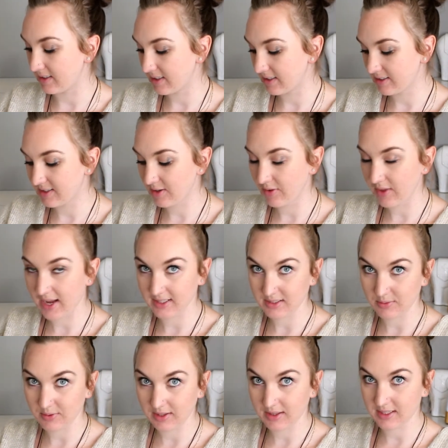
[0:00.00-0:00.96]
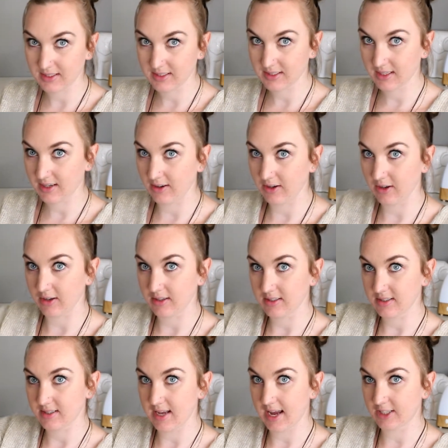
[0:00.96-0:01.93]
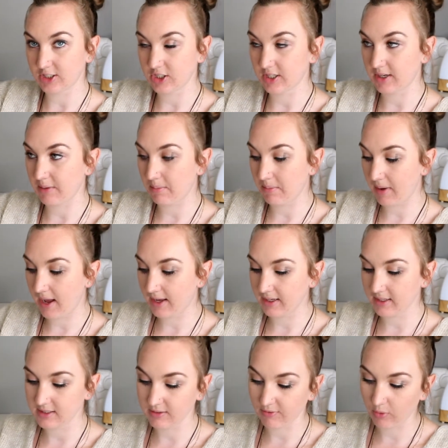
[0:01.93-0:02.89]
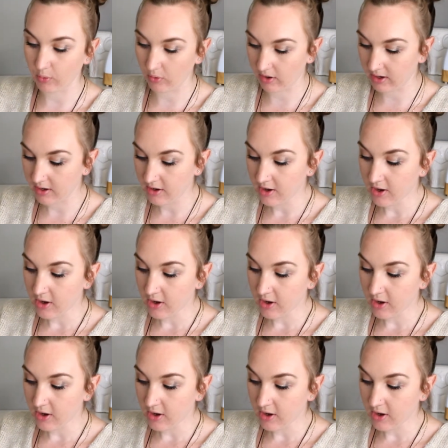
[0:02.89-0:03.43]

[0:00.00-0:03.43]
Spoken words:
So that's what this little sachet bag is for,